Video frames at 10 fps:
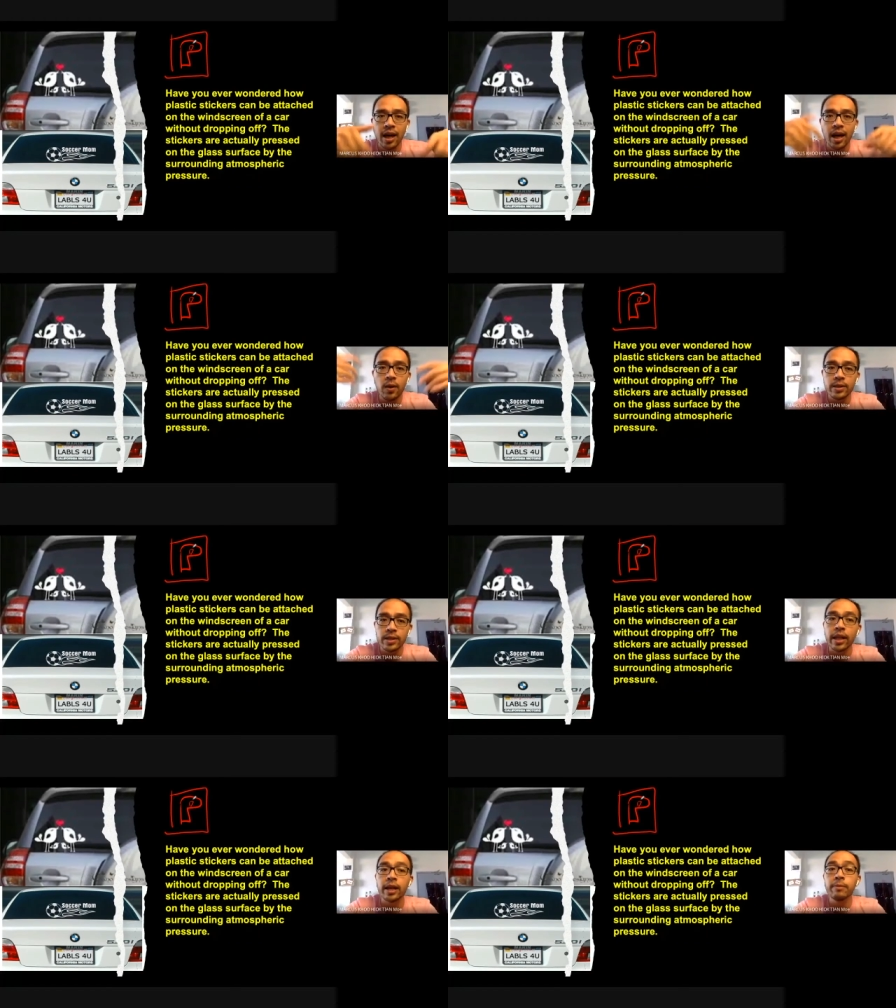how is
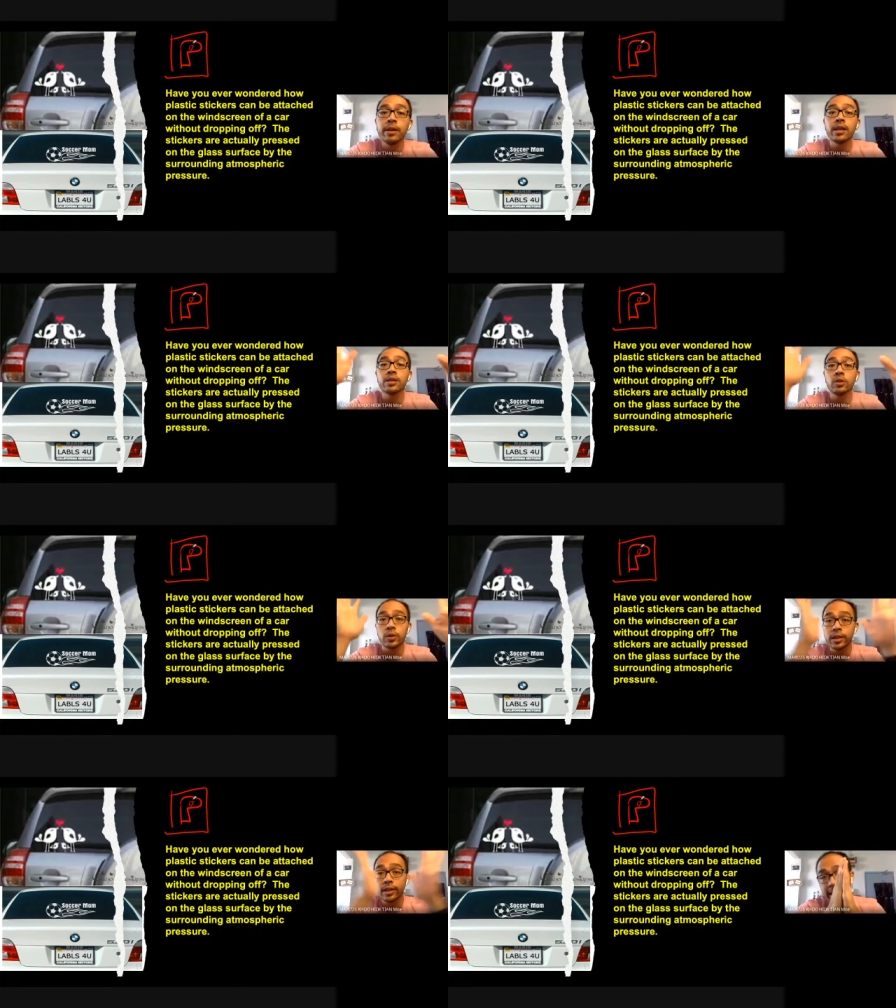it able to
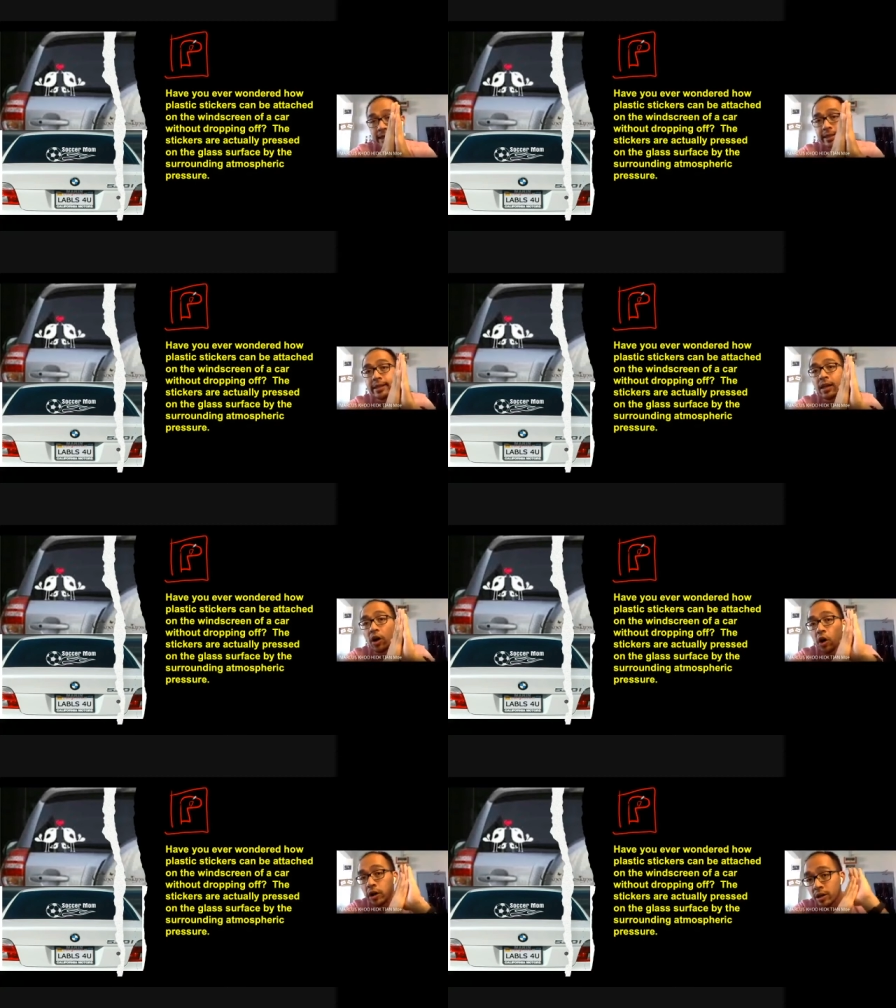stick
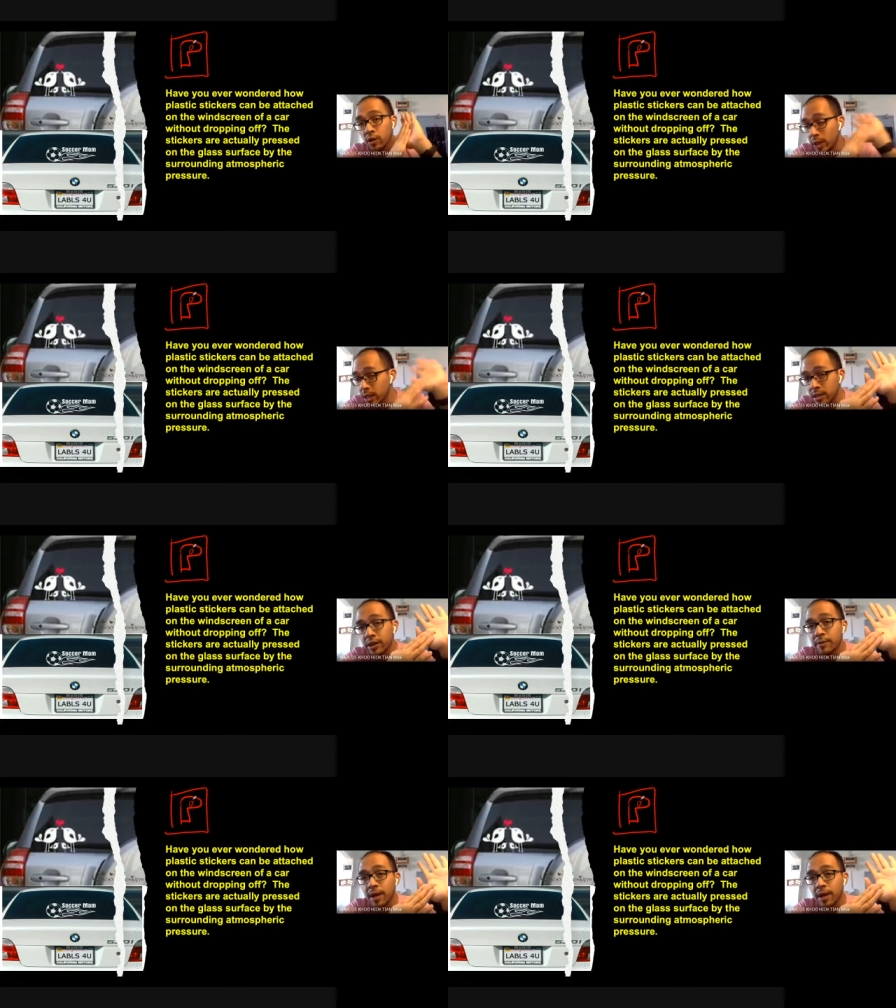on the windscreen?